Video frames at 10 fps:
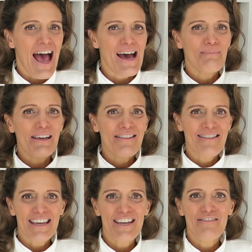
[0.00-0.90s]
and my
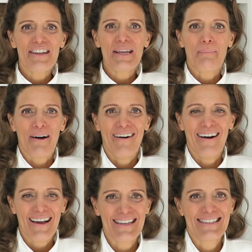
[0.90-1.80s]
theory
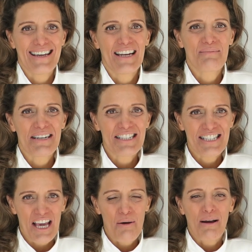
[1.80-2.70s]
behind it. And I'm gonna
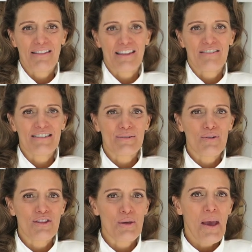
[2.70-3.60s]
share my theories
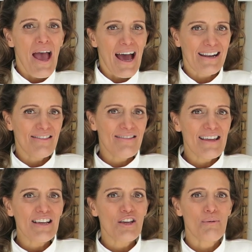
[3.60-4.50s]
with you. And I
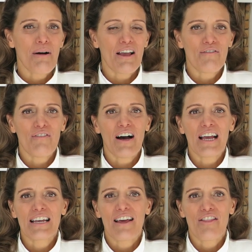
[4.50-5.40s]
think you might
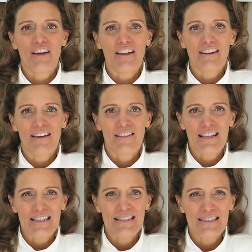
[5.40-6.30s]
find that
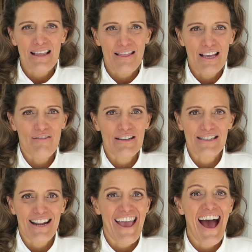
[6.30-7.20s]
these theories
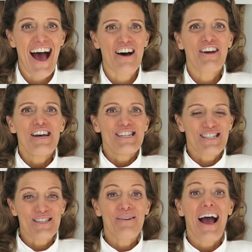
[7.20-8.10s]
that I have
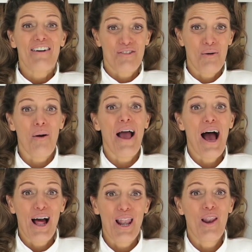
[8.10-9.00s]
do have quite
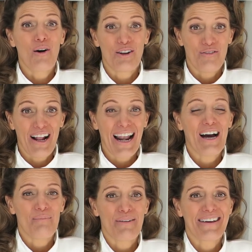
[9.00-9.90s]
a lot of
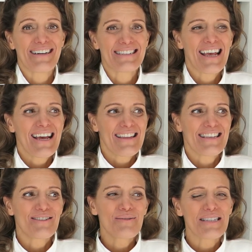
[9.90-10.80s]
clout because
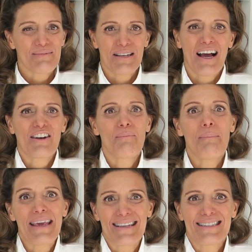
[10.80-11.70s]
they do seem to kind of make